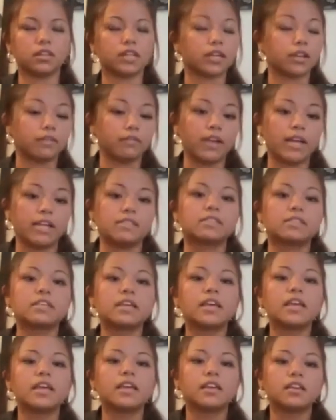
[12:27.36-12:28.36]
like events,
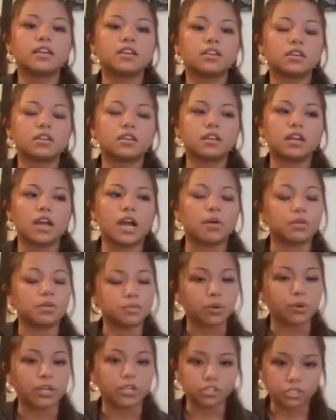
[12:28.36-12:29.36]
I
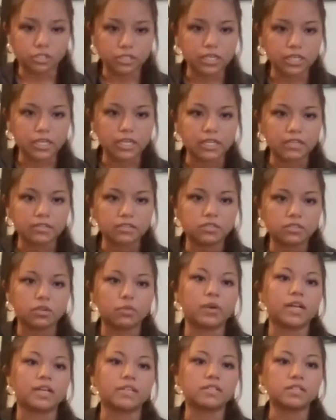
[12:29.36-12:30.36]
was more interested in it.
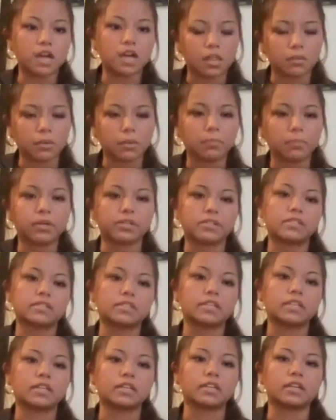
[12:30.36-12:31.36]
So when I saw them in
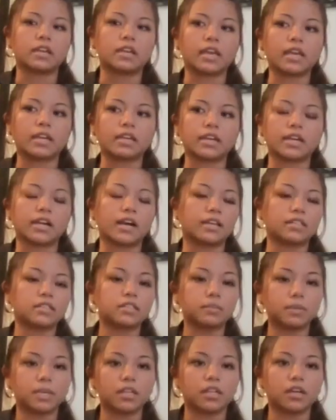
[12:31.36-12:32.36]
person and I got
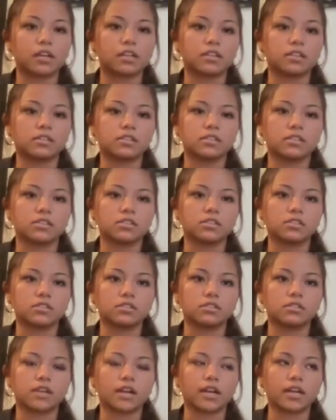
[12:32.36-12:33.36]
to meet a lot of the
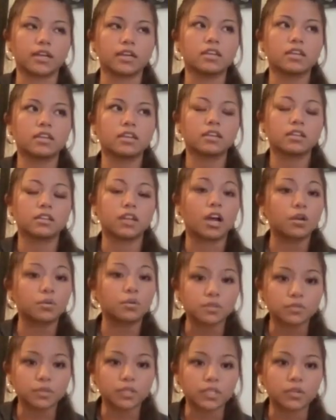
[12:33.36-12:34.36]
sisters, I thought it
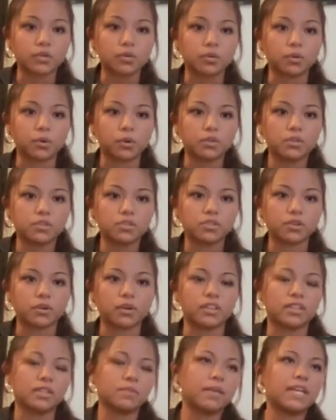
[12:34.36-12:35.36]
was really cool. So
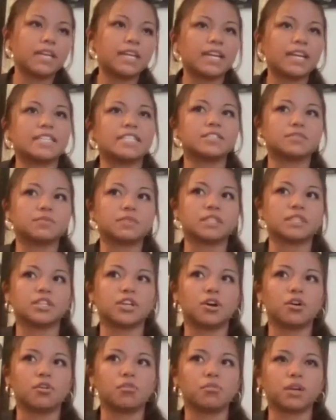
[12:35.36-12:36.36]
in the beginning, I didn't really
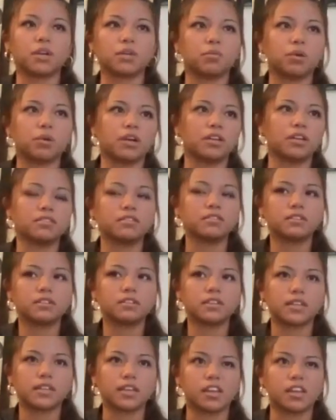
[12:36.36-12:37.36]
know like what
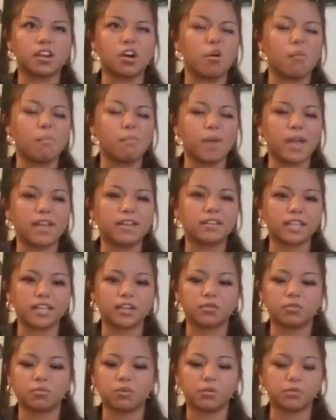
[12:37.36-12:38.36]
it all meant,
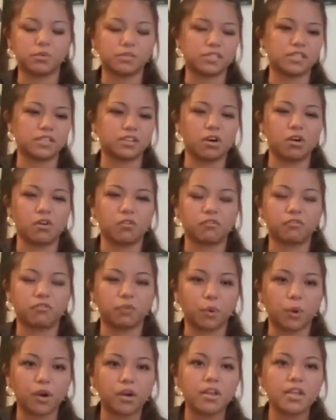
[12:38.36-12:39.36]
like what was it all
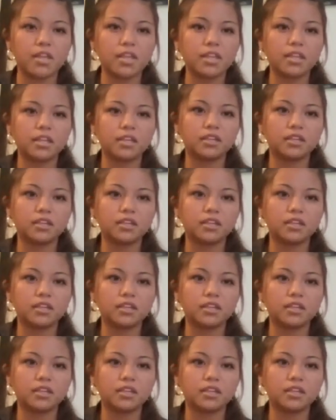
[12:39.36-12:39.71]
for,